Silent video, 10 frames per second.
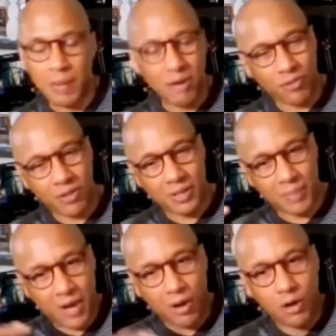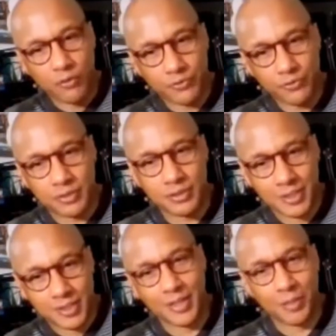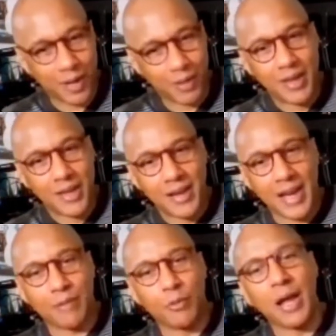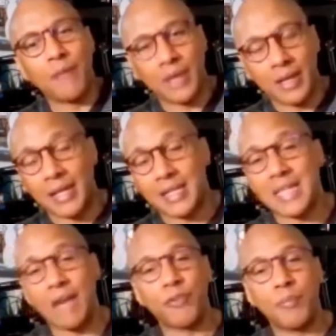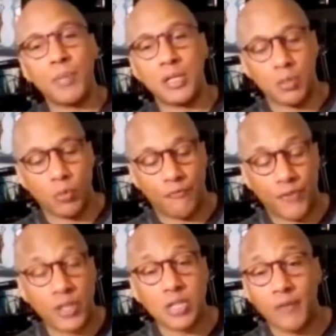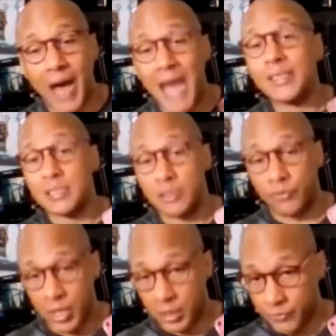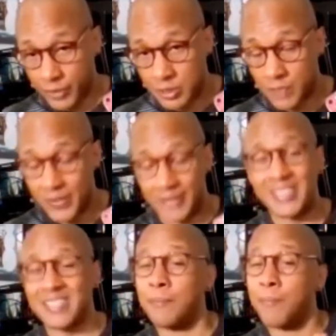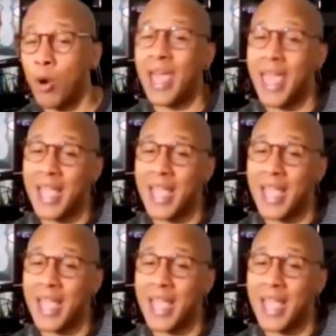Am I old? Well, like because I'm familiar with. First off, I listen to radio. First off, I listen to more.